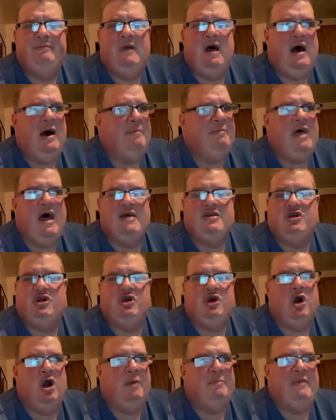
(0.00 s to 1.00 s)
I'm not
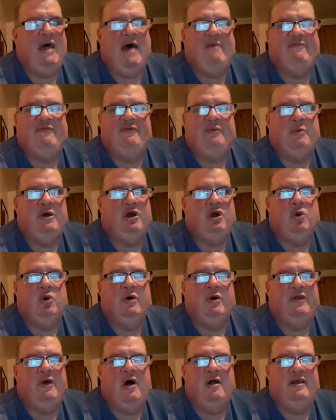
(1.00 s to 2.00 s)
sure. I'm not familiar
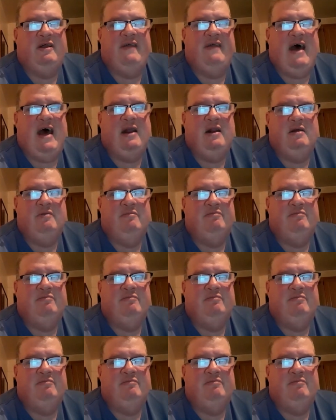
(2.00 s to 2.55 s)
with all of that.